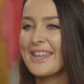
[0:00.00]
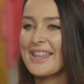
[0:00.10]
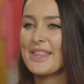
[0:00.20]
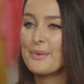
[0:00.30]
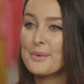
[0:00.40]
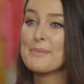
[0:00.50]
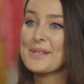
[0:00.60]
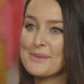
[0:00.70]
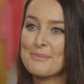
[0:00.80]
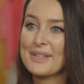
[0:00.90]
Yeah, that would
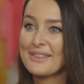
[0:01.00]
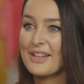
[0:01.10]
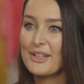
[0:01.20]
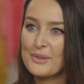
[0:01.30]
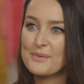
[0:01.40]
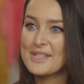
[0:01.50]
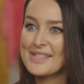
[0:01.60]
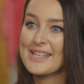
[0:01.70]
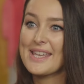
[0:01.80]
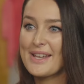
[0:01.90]
be something that I'd love to
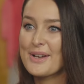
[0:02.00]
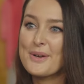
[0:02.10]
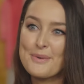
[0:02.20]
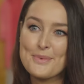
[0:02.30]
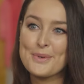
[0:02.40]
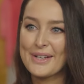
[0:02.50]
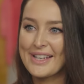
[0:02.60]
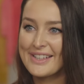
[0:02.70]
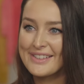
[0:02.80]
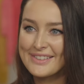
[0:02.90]
see her more
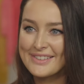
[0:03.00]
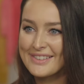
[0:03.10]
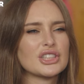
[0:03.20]
in.